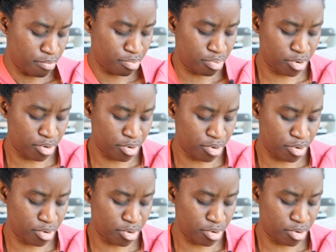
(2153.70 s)
put it on
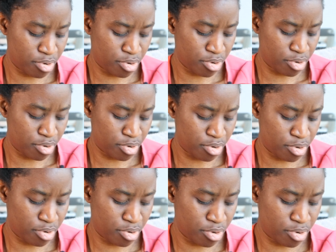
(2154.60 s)
display
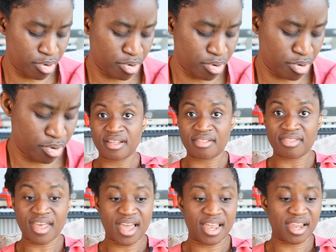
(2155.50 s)

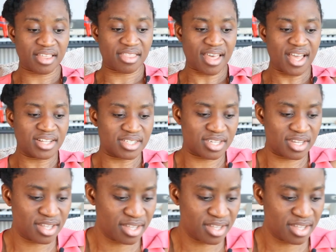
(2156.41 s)
there like that,